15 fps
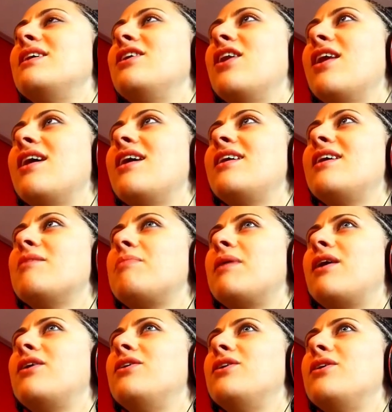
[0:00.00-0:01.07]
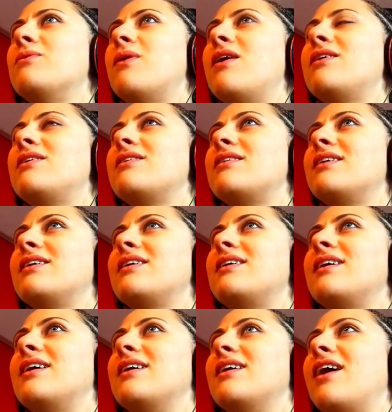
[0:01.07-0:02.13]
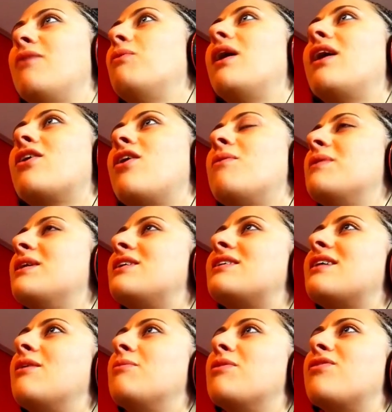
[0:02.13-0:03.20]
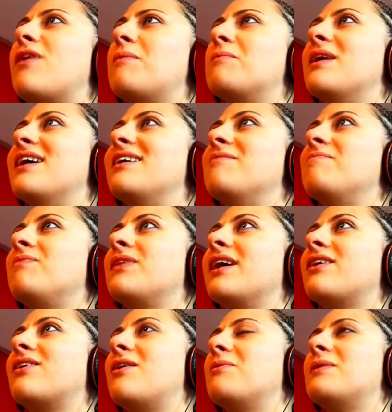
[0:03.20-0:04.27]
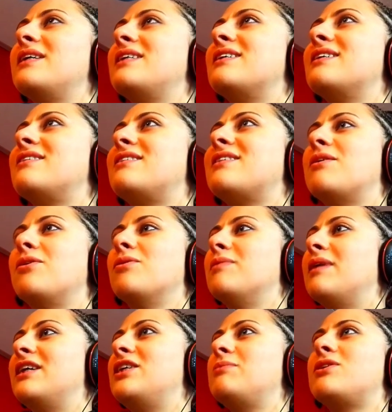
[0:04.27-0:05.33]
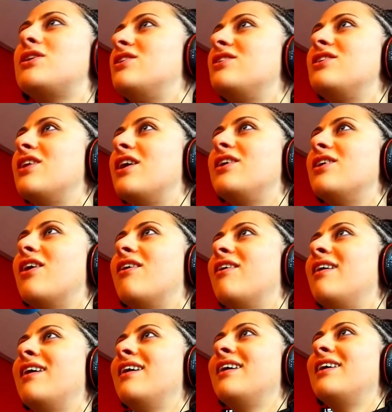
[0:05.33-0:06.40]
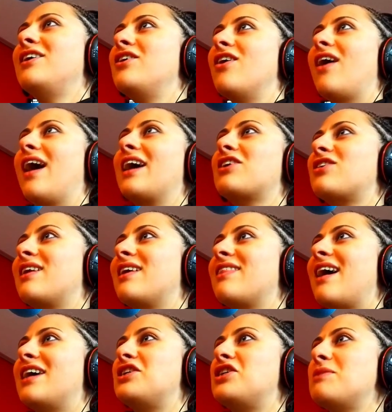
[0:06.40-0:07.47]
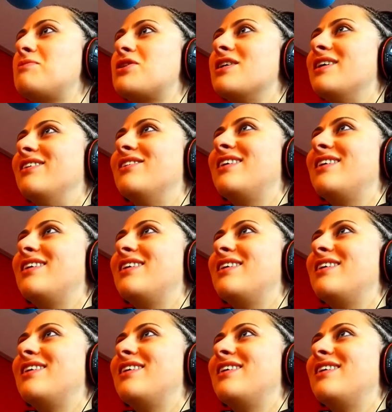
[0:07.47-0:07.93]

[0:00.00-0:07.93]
You're learning about who you are, and you're thinking, oh, well, I can't wait to tell my family. I can't wait to tell all my Egyptians. You know, you're not you're not actually that Egyptian.